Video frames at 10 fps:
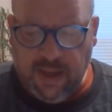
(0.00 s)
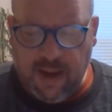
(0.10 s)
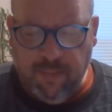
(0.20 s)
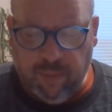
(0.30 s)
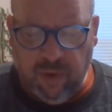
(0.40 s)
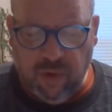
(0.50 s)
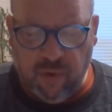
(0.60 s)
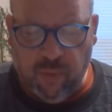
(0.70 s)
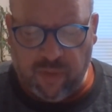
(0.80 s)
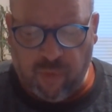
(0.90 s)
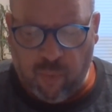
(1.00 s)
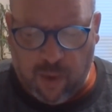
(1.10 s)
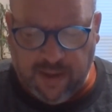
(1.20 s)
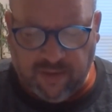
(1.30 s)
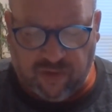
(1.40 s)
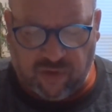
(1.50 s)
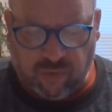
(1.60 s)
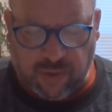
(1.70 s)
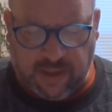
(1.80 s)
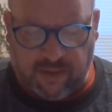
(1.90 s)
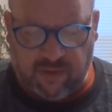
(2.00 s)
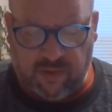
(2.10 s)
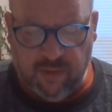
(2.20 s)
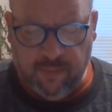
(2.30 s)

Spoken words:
and blue with white streaks.